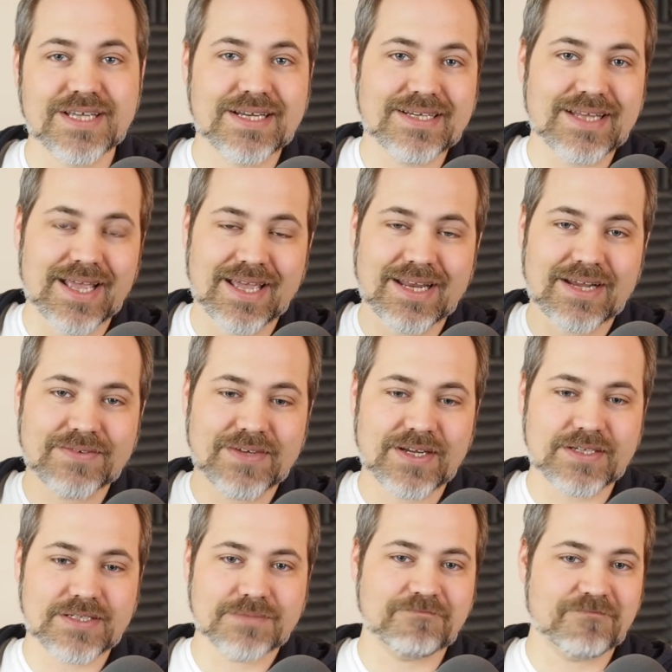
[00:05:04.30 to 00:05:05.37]
end and I've got
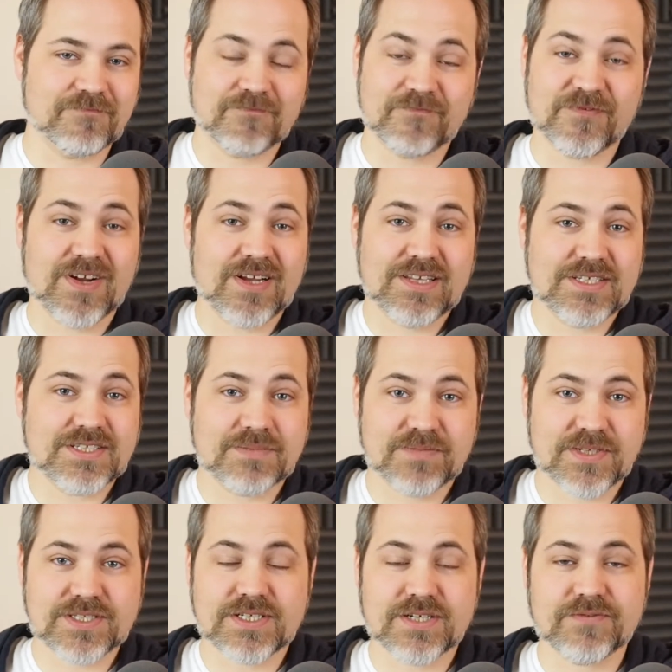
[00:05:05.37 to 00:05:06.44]
a fairly
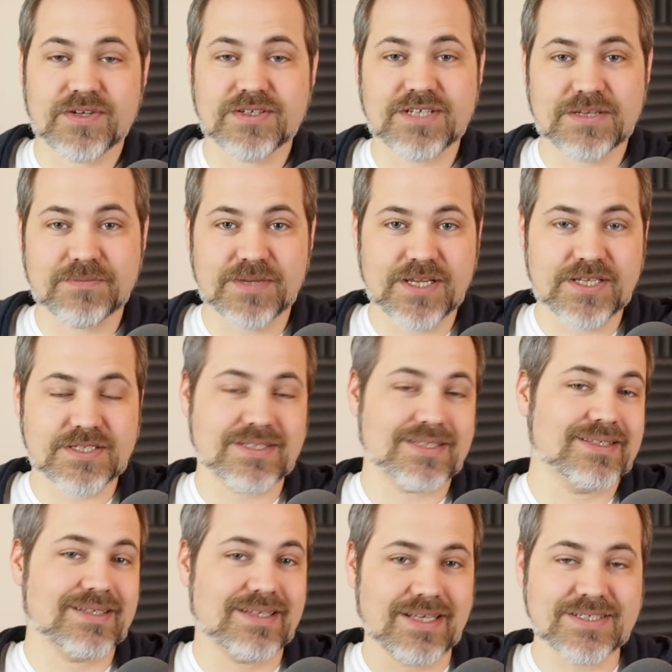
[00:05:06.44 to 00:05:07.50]
simplistic front end piece,
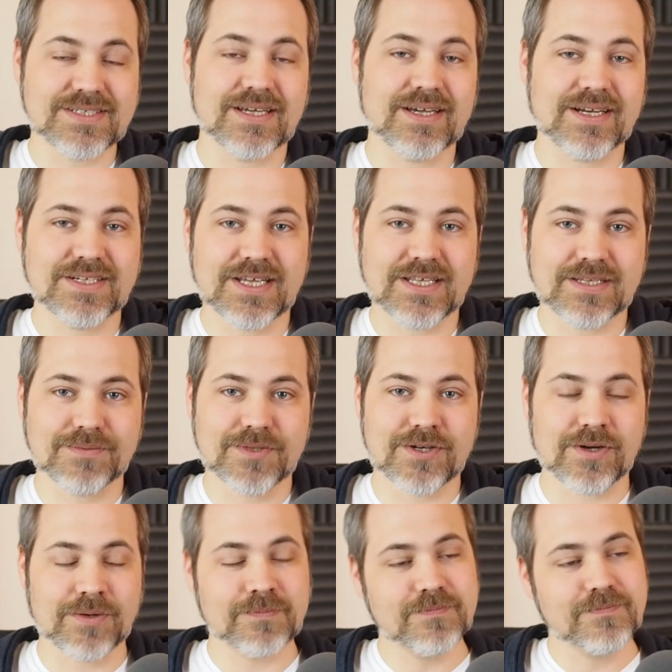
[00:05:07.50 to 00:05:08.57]
it's not going to take them
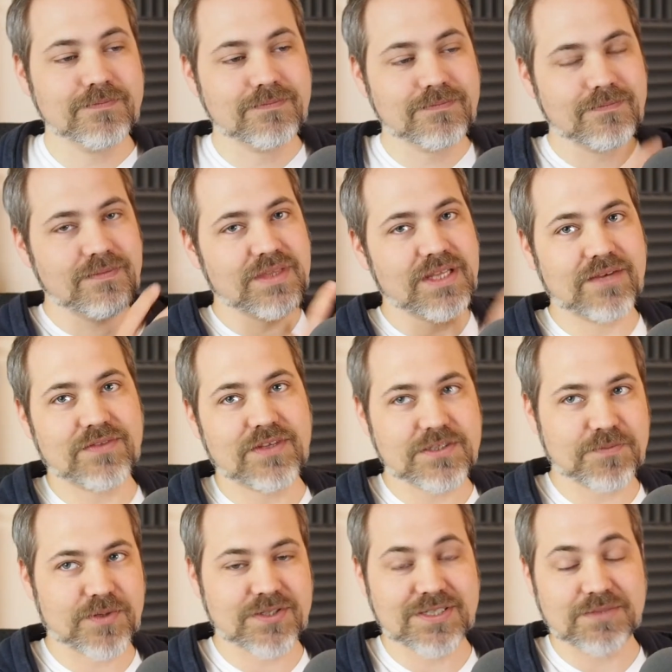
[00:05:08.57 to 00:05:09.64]
long. If this
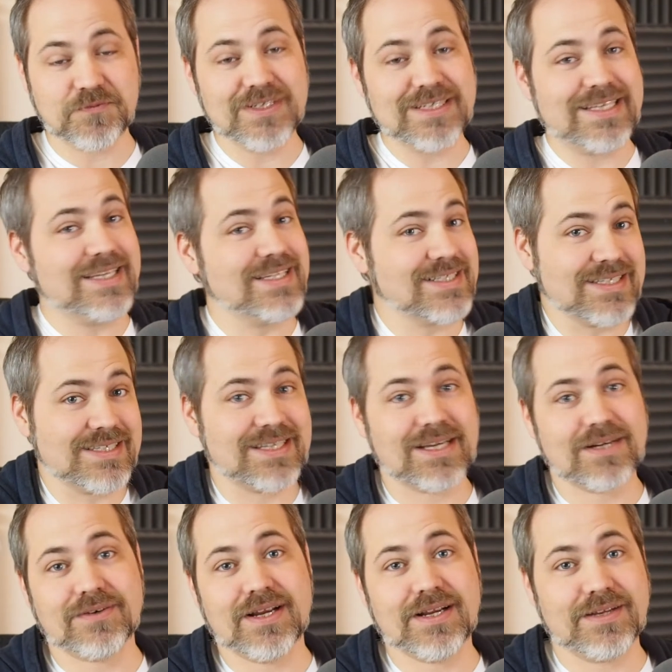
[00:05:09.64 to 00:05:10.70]
person really isn't that
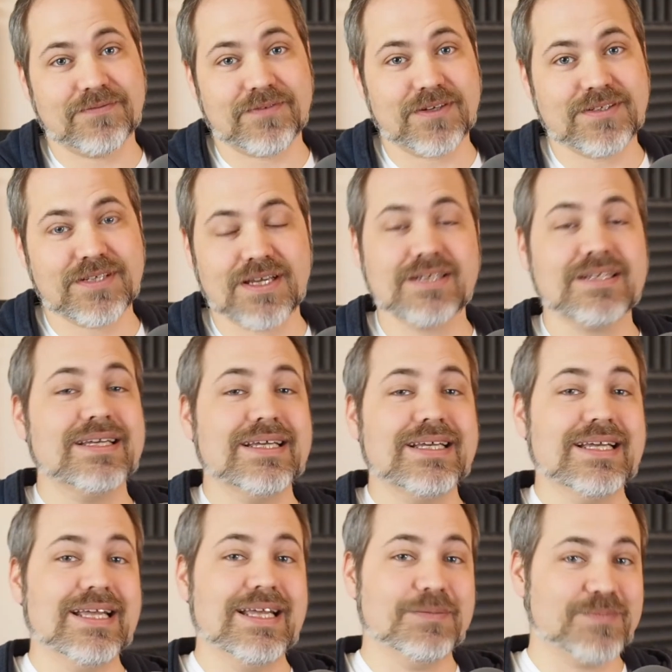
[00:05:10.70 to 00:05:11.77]
great at front end,
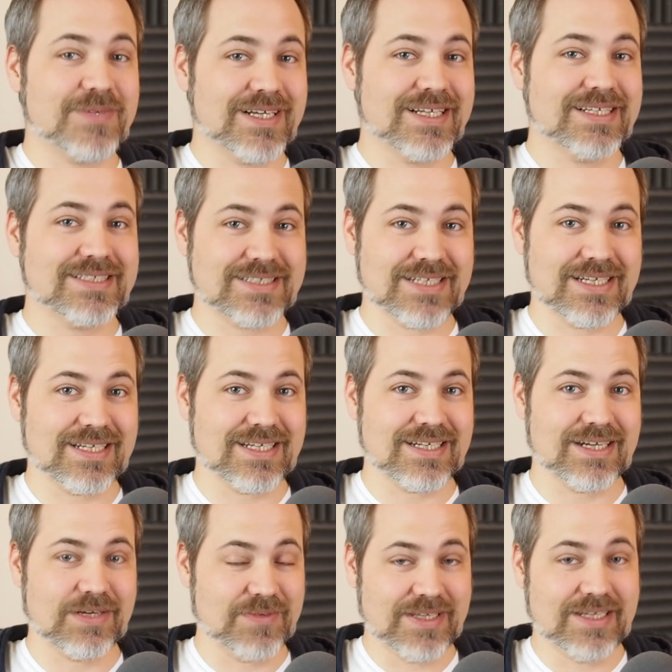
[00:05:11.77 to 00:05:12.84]
but it's
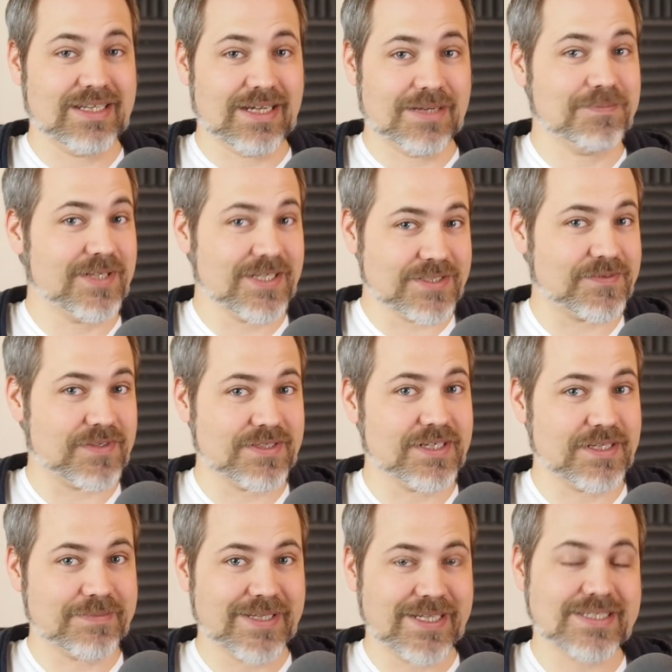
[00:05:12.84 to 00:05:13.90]
a really complex front
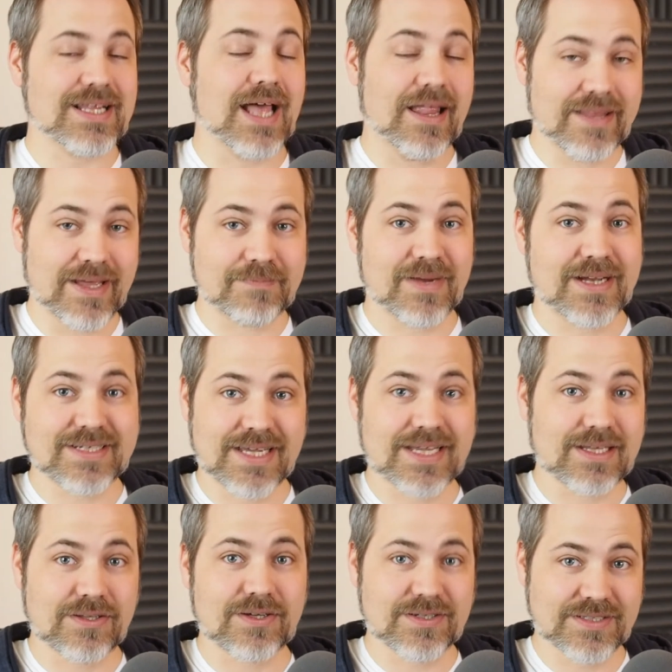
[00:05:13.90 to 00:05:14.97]
end piece, that might take a
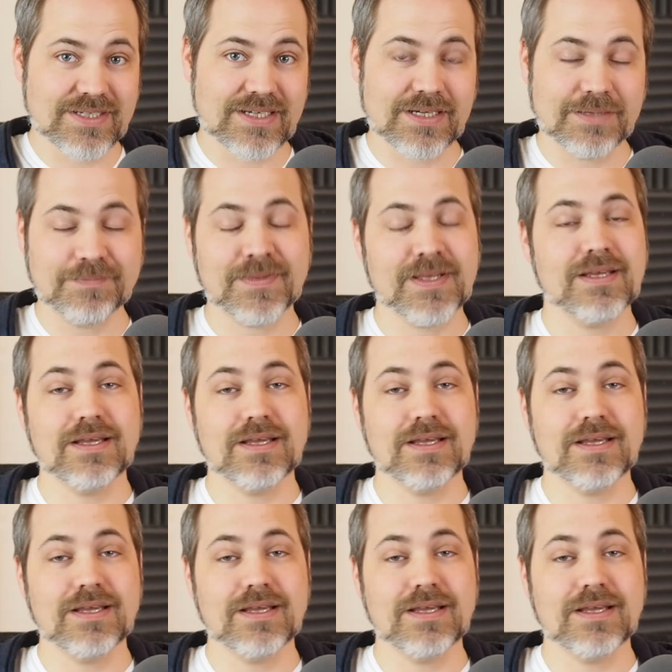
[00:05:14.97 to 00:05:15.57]
long time.